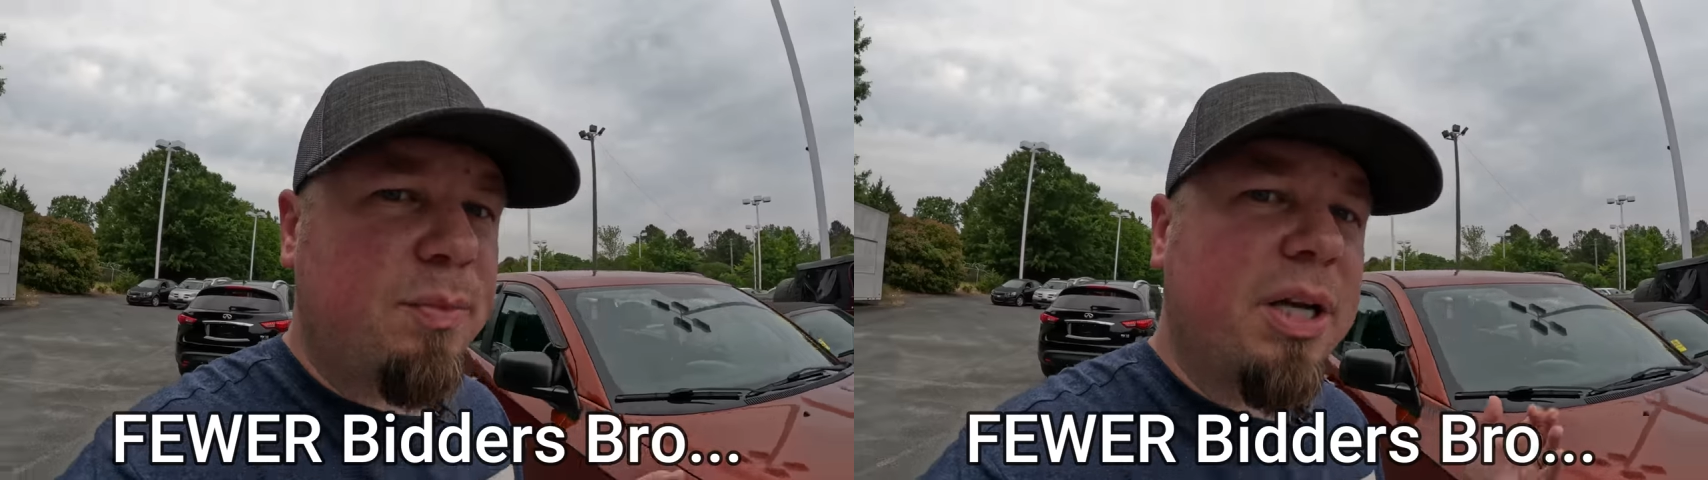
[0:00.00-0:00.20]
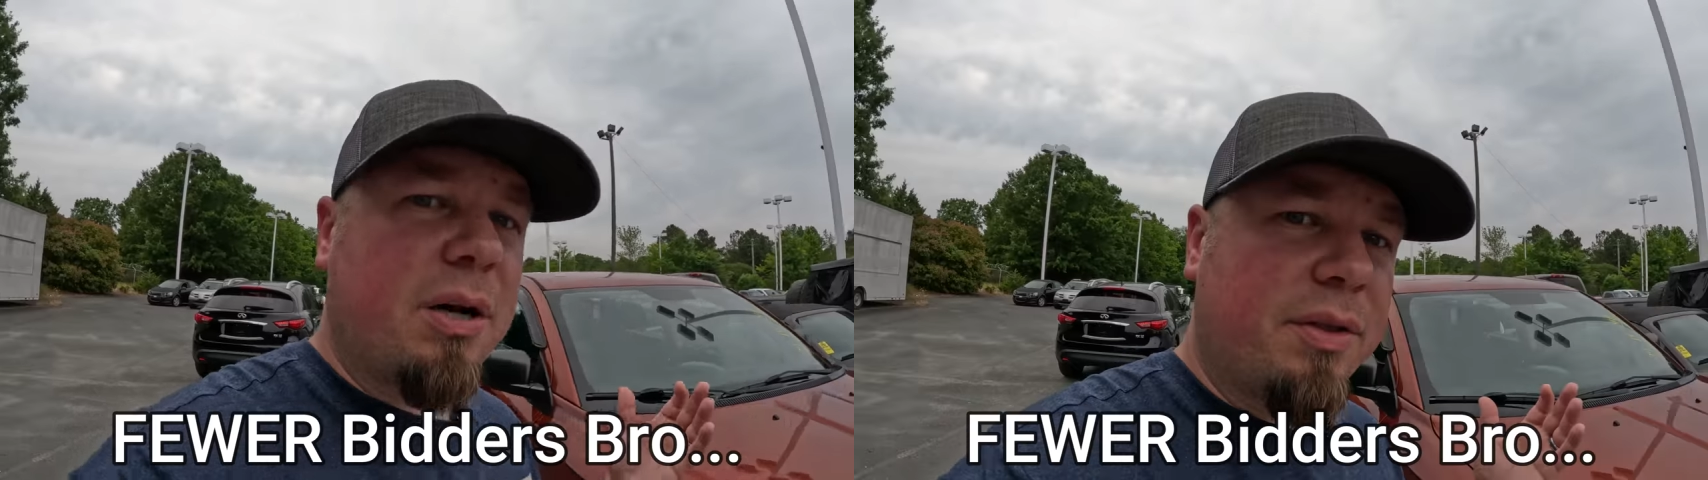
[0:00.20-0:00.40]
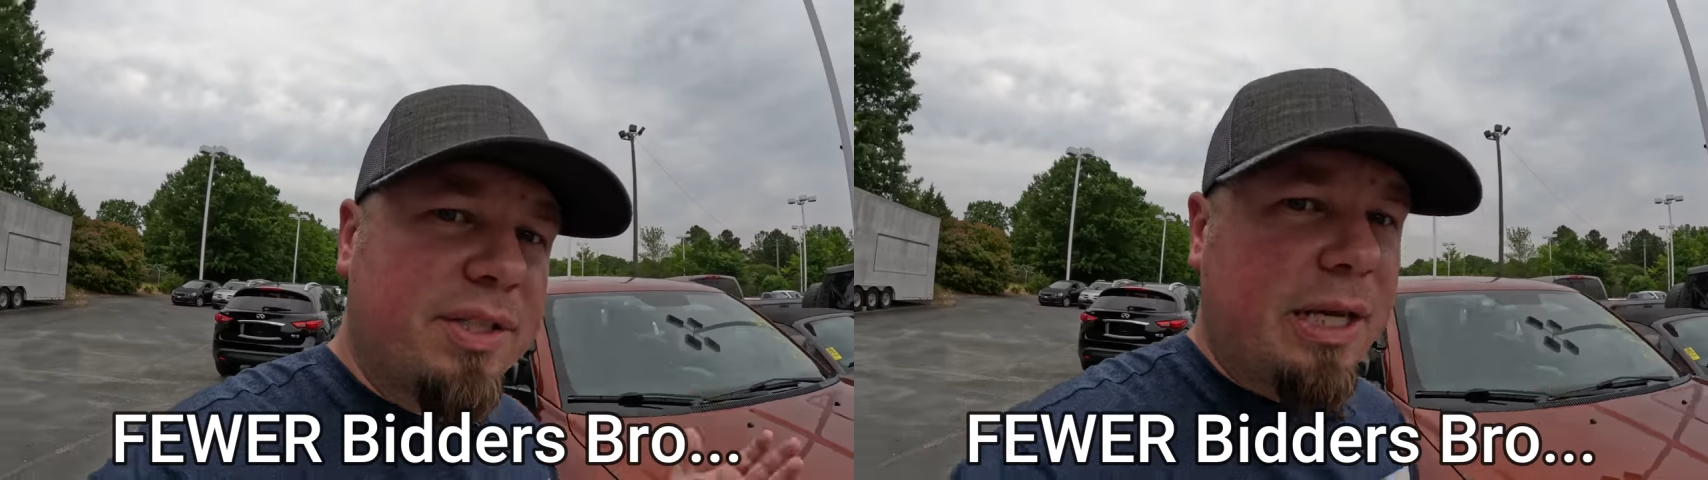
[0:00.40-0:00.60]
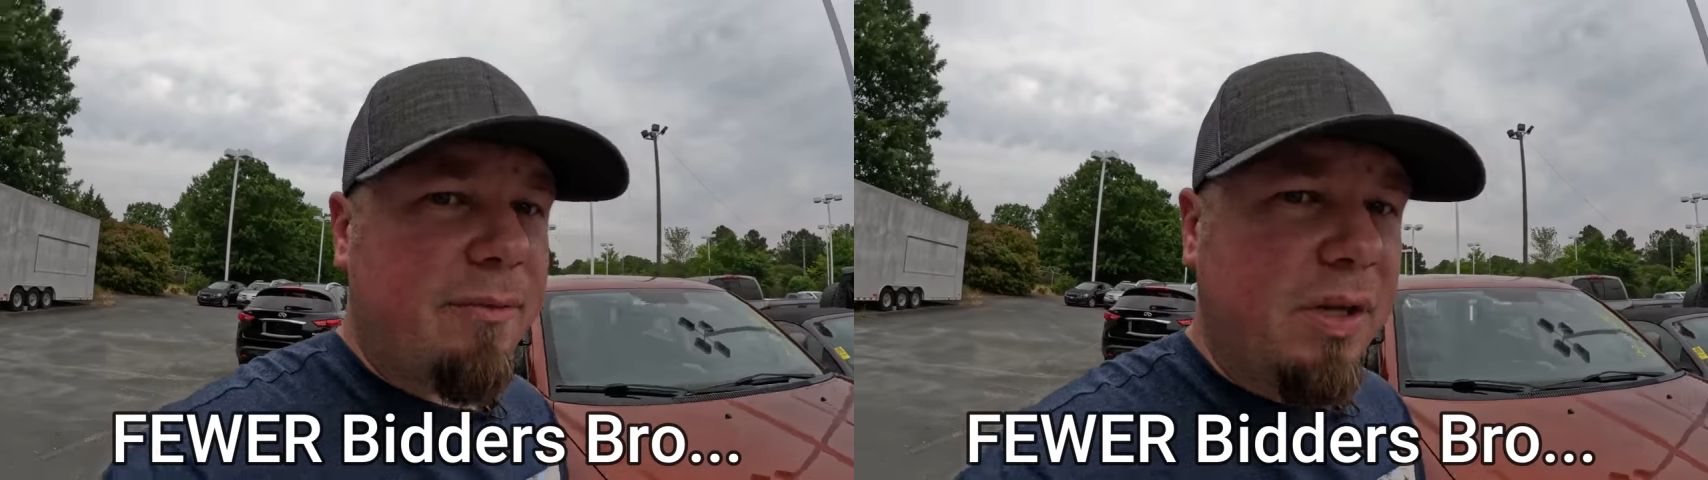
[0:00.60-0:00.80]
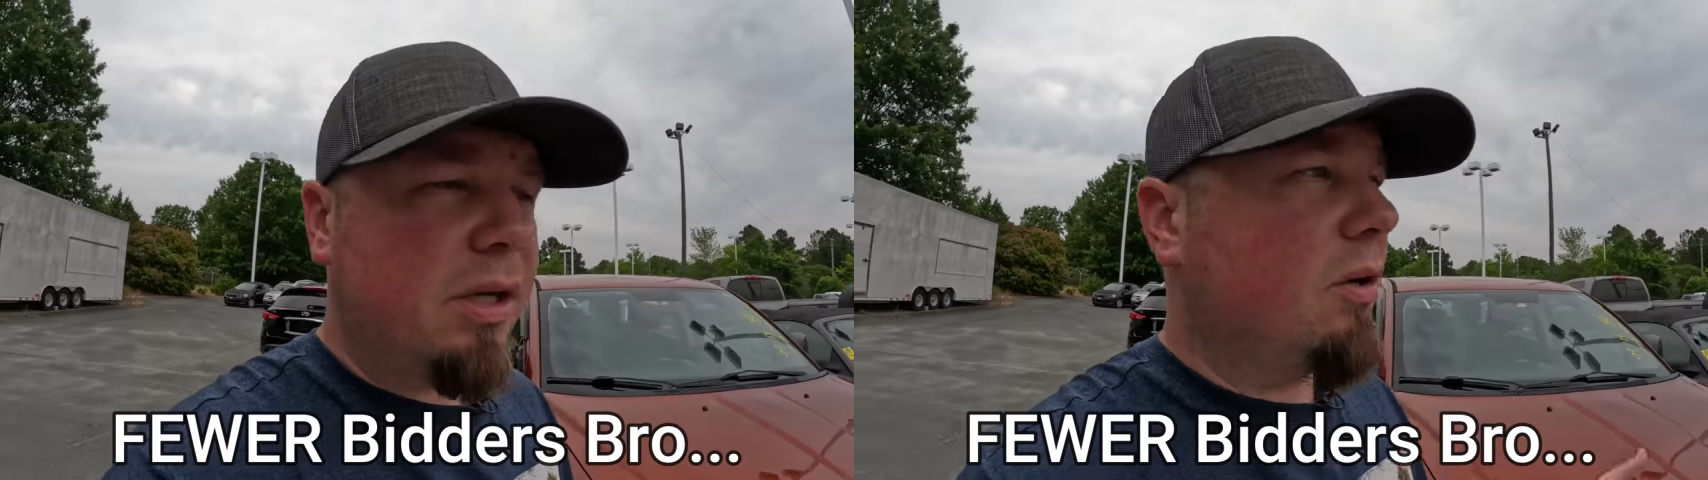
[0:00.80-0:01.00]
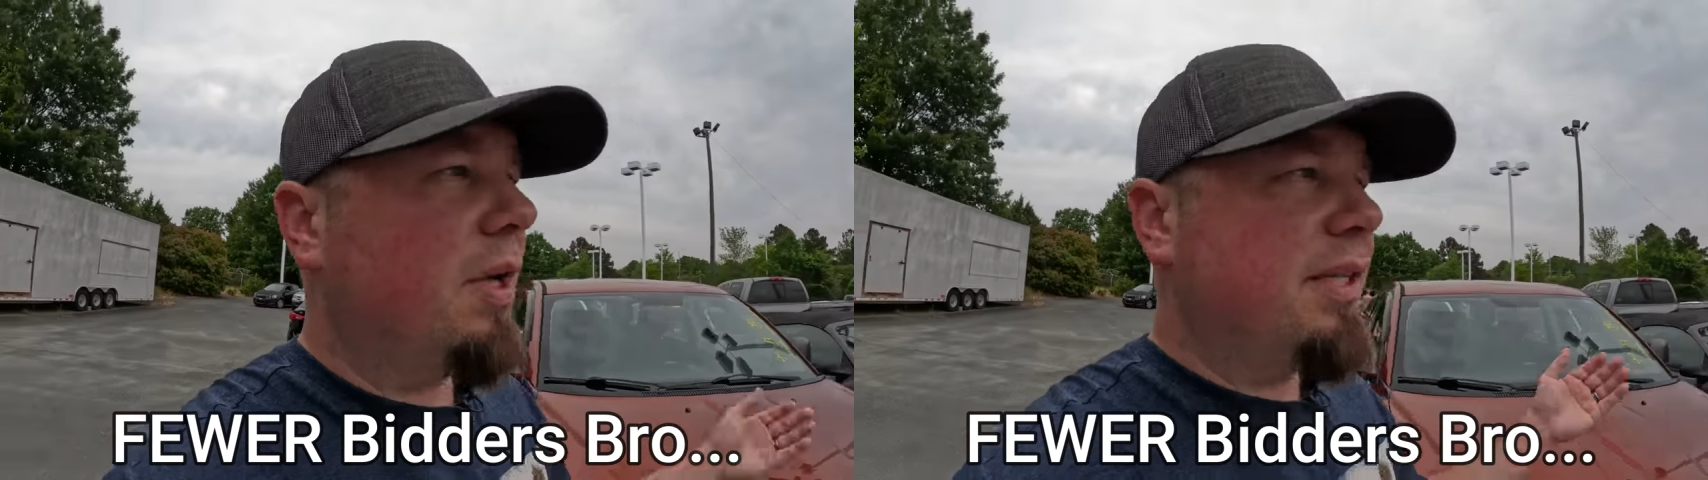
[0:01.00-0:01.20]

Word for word: bidding on the same vehicle,